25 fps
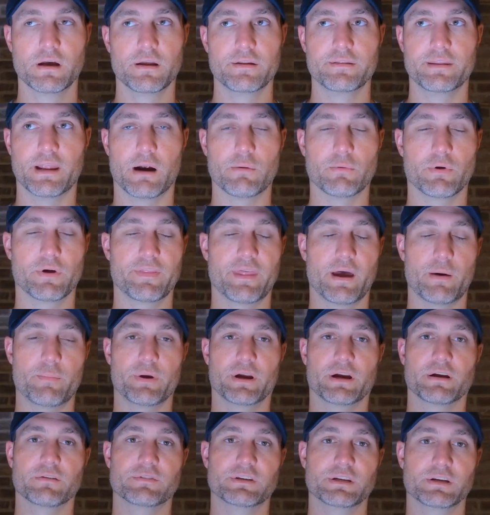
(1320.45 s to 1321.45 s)
Not really that
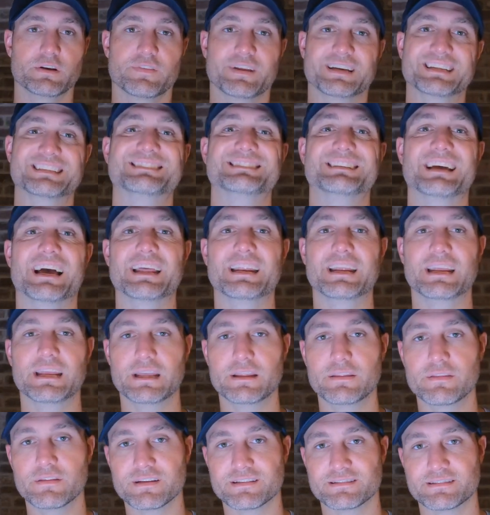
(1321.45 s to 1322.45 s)
big of a deal. They said
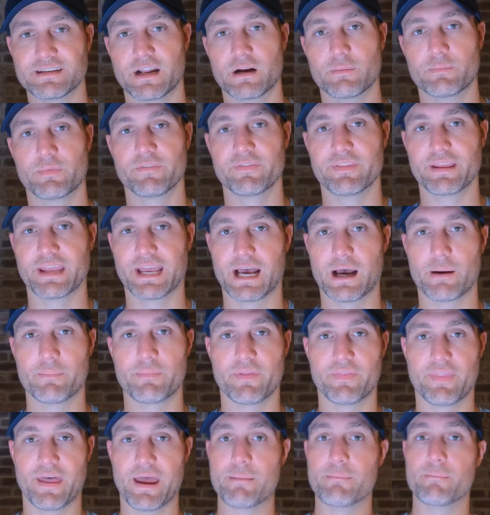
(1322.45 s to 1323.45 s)
in the setup of the app
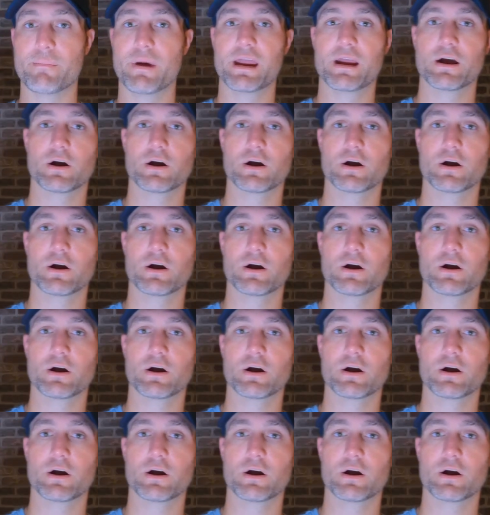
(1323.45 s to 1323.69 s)
that that may